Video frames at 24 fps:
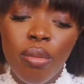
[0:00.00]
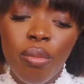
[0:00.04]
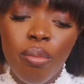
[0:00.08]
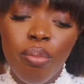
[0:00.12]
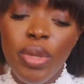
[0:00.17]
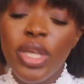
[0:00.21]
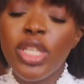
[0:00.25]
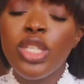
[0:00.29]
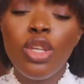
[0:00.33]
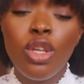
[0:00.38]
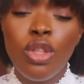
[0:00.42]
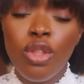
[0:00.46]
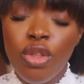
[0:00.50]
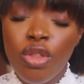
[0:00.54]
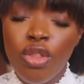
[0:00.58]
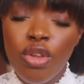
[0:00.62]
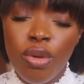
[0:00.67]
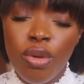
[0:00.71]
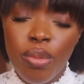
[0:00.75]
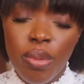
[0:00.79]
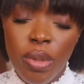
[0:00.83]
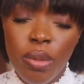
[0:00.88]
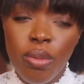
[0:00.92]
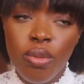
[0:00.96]
based on
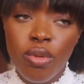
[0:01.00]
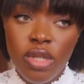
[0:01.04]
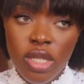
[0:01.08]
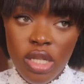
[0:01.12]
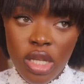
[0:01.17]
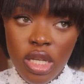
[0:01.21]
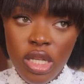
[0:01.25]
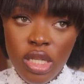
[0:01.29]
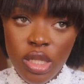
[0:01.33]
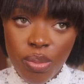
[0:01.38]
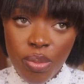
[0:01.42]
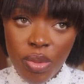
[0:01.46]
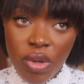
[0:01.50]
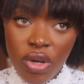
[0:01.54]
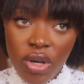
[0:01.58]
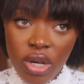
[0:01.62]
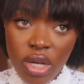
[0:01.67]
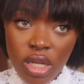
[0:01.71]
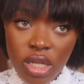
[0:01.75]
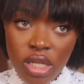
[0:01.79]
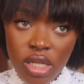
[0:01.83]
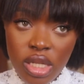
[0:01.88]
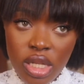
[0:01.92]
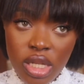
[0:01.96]
other people's
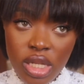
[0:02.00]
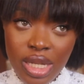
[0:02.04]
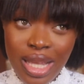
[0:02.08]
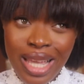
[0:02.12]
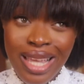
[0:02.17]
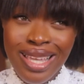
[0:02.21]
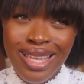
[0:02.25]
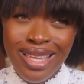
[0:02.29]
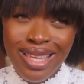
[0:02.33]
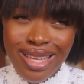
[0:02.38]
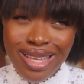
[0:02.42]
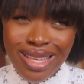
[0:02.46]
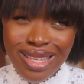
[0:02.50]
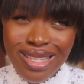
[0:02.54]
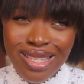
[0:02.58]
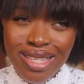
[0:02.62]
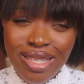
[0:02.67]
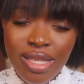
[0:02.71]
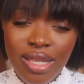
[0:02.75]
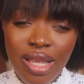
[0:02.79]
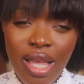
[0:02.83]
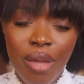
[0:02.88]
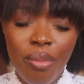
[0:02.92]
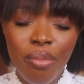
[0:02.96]
experiences, I
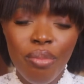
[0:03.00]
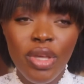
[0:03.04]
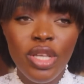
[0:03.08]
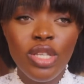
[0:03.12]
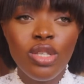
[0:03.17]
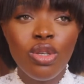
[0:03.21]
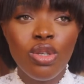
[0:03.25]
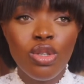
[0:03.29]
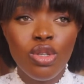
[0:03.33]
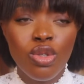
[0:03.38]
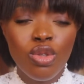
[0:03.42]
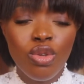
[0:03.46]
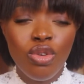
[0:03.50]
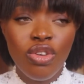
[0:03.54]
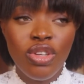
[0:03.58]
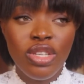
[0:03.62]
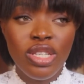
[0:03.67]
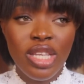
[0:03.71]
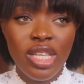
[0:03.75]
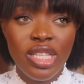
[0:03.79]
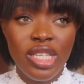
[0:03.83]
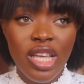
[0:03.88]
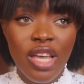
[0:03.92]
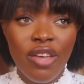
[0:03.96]
guess, and based on stories
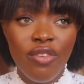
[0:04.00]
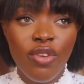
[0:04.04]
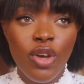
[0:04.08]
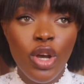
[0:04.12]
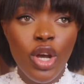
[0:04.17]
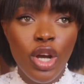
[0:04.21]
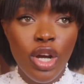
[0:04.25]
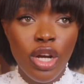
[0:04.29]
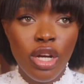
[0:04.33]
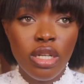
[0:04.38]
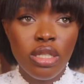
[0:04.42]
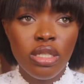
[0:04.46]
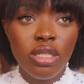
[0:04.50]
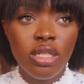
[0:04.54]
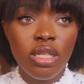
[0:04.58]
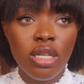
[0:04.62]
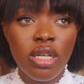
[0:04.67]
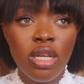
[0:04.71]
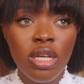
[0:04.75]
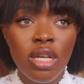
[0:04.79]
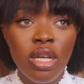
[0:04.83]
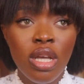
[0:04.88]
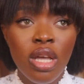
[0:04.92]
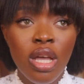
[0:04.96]
that I've heard,
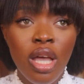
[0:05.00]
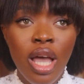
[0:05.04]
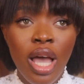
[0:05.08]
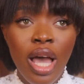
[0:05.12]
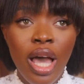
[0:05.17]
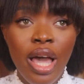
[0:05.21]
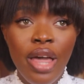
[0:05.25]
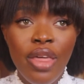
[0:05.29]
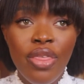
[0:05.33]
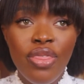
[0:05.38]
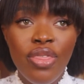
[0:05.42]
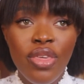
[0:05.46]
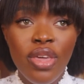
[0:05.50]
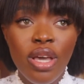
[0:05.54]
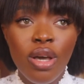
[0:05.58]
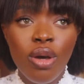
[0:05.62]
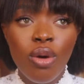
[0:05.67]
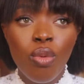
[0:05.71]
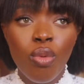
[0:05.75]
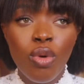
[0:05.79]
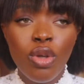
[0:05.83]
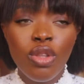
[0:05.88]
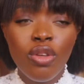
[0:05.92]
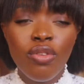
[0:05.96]
I
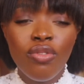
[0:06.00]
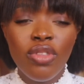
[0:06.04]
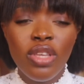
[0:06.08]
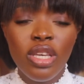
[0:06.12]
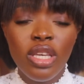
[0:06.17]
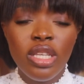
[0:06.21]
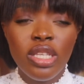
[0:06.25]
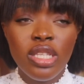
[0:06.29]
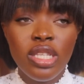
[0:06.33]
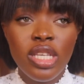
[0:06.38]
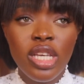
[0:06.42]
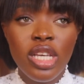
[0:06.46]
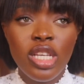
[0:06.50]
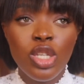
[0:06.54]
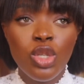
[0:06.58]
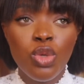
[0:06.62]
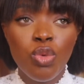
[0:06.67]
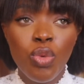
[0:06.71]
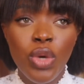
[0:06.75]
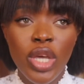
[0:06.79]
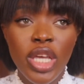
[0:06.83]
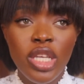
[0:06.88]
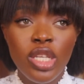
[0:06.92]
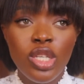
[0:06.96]
think one of the easiest
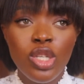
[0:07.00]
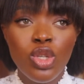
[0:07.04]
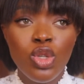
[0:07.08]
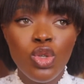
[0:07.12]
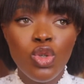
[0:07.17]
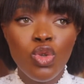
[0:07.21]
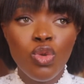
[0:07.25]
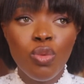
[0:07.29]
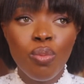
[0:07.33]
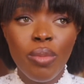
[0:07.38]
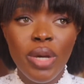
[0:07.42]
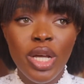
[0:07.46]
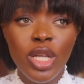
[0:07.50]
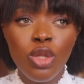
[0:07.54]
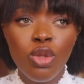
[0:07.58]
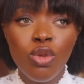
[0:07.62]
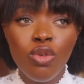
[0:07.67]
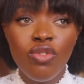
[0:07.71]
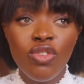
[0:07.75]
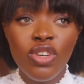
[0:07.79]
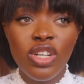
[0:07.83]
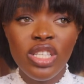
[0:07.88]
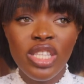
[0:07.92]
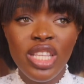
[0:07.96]
ways to
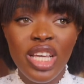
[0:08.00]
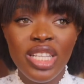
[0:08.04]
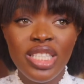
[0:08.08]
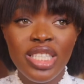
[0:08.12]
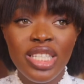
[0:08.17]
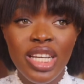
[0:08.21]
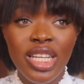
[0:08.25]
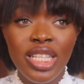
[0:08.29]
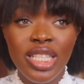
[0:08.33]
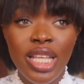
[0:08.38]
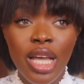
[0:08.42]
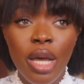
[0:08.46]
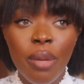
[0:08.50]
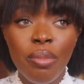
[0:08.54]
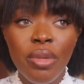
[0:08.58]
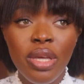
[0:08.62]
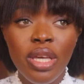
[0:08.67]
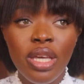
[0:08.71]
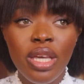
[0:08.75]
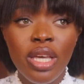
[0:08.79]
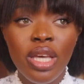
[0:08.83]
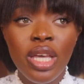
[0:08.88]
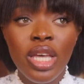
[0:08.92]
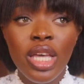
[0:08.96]
maneuver that
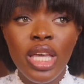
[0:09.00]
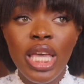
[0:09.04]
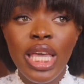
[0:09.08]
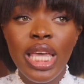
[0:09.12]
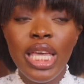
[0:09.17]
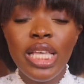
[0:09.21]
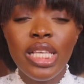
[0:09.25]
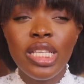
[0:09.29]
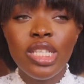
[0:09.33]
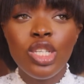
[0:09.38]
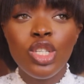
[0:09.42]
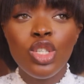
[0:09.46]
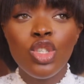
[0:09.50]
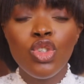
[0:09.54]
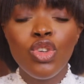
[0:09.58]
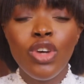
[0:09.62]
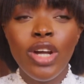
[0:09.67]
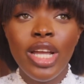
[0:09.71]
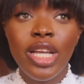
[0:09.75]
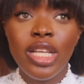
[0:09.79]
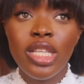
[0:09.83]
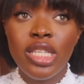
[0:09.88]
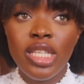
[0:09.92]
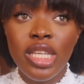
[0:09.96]
dynamic is
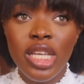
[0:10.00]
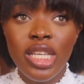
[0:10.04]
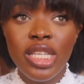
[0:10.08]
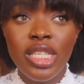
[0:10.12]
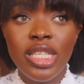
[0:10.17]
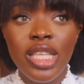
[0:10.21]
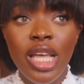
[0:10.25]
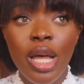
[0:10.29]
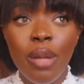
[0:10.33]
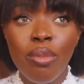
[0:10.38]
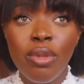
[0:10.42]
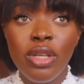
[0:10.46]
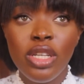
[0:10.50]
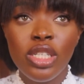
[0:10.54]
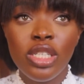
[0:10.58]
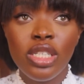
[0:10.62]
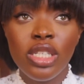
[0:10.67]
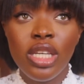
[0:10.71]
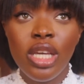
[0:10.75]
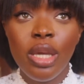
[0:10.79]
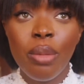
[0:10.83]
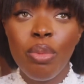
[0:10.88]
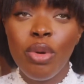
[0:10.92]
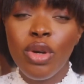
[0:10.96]
trying to establish
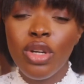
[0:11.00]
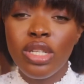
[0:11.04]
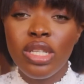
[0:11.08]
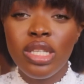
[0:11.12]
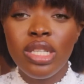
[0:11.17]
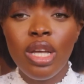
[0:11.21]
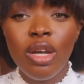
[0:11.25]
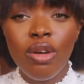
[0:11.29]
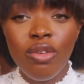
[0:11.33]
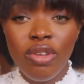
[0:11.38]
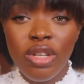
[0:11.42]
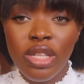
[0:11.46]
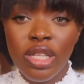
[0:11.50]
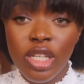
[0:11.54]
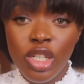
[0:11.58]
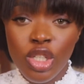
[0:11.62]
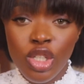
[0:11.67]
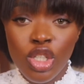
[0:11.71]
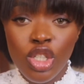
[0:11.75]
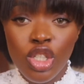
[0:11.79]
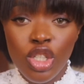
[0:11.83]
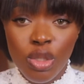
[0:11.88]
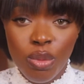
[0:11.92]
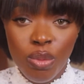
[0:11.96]
a personal
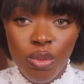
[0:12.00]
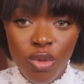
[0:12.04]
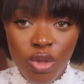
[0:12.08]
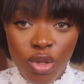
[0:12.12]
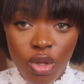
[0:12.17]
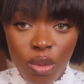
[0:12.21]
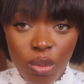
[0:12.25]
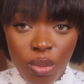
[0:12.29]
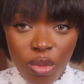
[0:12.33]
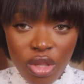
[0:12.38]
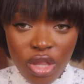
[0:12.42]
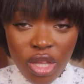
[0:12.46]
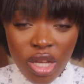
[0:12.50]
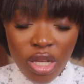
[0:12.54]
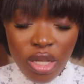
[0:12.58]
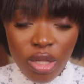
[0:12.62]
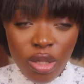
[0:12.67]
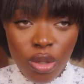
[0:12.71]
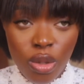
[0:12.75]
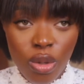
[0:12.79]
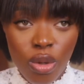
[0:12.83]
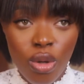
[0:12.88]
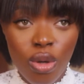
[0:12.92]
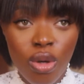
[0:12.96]
relationship with your
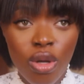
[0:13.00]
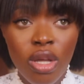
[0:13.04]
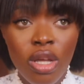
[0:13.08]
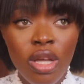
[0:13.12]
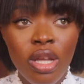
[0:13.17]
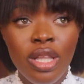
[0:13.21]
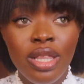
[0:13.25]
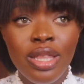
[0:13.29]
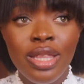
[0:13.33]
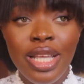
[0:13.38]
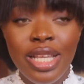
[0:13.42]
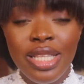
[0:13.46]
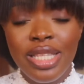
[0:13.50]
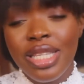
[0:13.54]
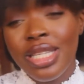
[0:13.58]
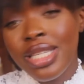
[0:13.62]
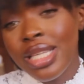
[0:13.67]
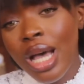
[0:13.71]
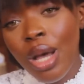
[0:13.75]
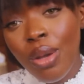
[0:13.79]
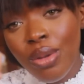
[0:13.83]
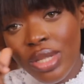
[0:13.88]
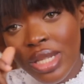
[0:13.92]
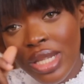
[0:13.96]
mother-in-law that is
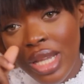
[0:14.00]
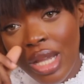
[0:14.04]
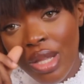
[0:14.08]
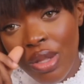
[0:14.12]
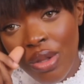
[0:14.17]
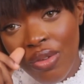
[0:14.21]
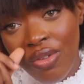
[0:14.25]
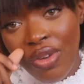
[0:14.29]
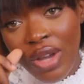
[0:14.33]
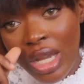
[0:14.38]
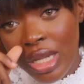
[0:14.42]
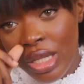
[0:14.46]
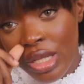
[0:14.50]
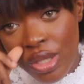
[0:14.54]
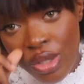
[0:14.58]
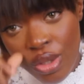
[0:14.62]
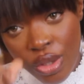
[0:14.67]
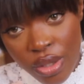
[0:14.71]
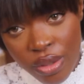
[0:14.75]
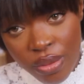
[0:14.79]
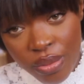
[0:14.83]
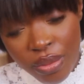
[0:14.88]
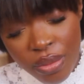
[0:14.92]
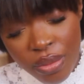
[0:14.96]
outside of her son.